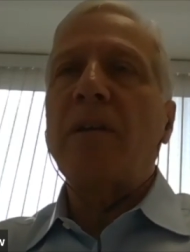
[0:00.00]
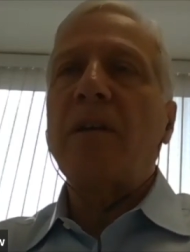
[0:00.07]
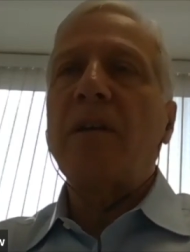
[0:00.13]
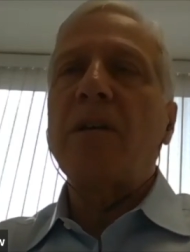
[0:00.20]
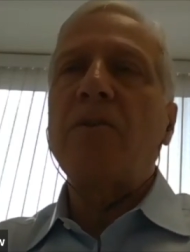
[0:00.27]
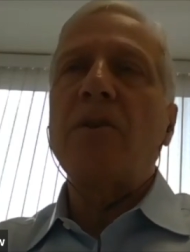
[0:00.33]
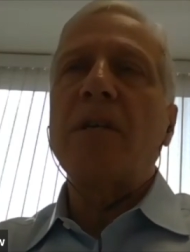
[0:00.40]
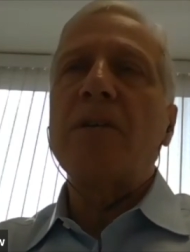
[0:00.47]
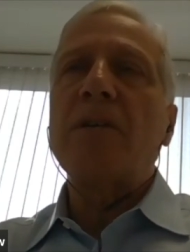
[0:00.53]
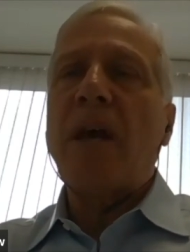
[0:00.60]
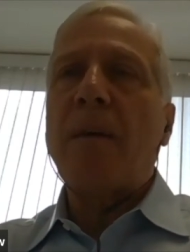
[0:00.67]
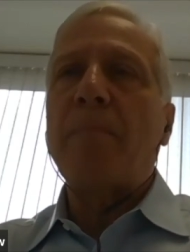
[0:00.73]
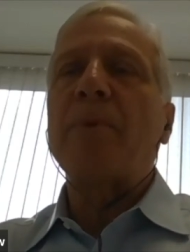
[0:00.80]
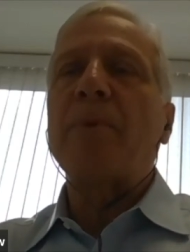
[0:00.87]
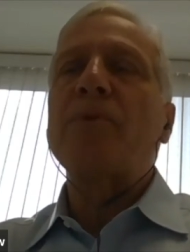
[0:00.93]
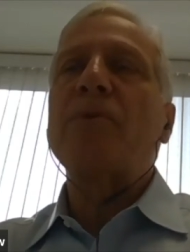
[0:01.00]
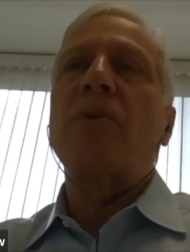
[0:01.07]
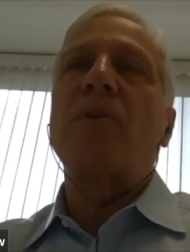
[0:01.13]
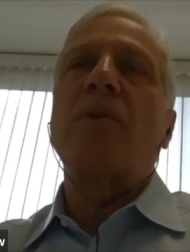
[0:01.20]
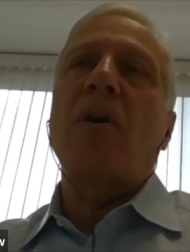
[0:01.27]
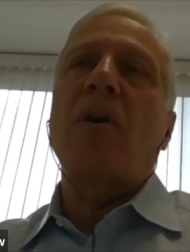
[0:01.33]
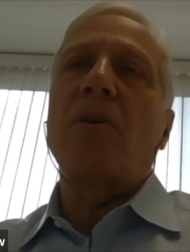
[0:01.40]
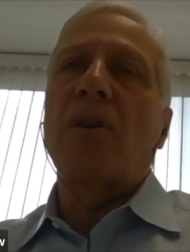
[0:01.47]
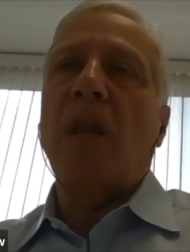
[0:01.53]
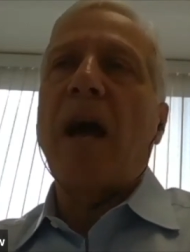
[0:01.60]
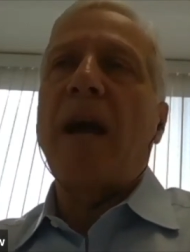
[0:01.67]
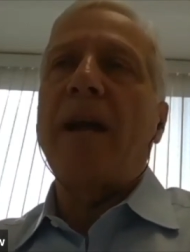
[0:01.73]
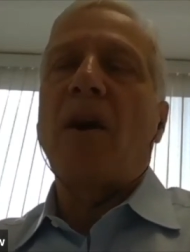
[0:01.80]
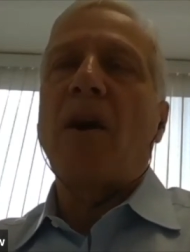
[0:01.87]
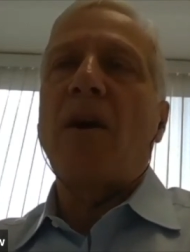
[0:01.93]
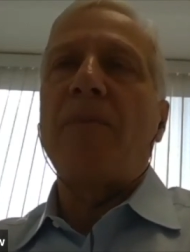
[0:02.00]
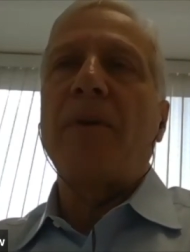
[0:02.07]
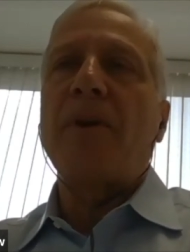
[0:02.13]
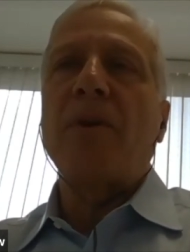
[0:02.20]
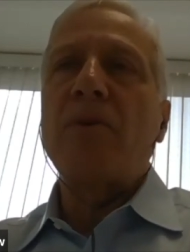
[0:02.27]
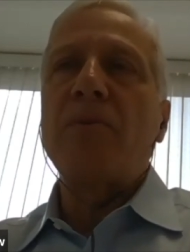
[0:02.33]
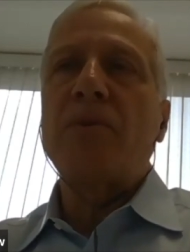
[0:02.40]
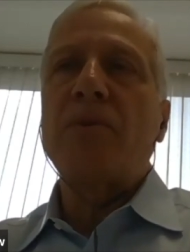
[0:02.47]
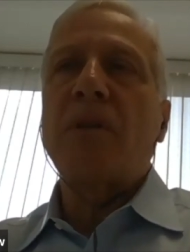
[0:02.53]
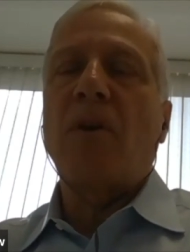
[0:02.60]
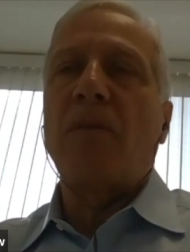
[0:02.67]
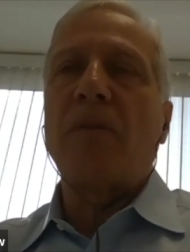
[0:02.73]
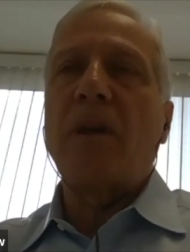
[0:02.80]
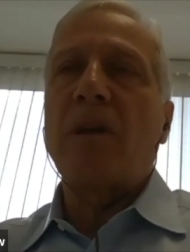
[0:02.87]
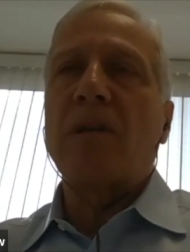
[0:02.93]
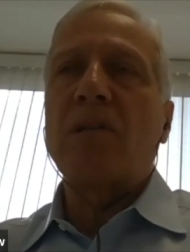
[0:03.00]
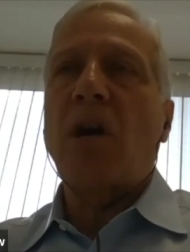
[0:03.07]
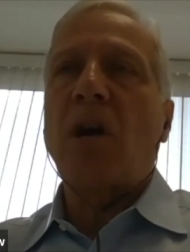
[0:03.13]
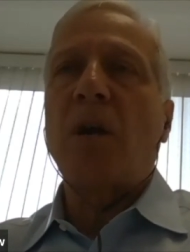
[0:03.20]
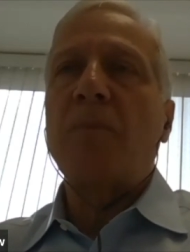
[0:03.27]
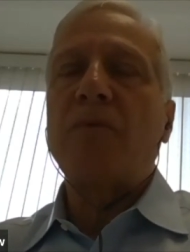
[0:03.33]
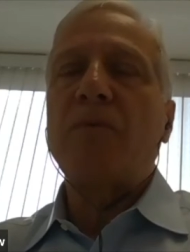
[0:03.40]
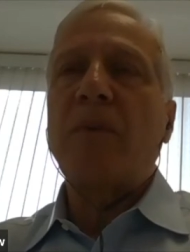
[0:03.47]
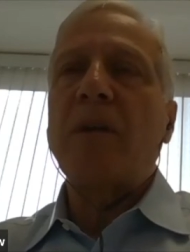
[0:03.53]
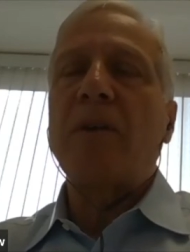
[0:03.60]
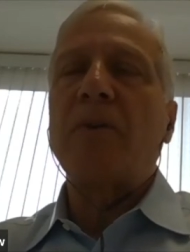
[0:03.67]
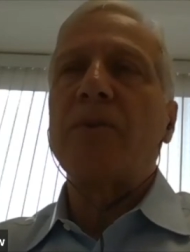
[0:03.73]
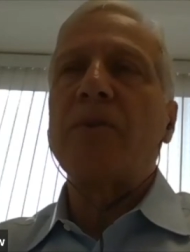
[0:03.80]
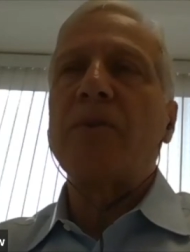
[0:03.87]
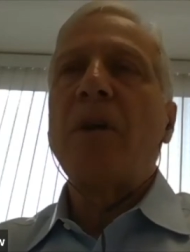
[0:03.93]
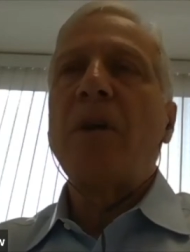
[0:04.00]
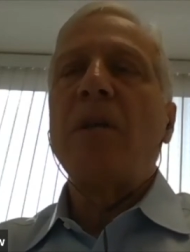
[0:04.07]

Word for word: Uh, good examples are, are lidar that are used in all the autonomous vehicles.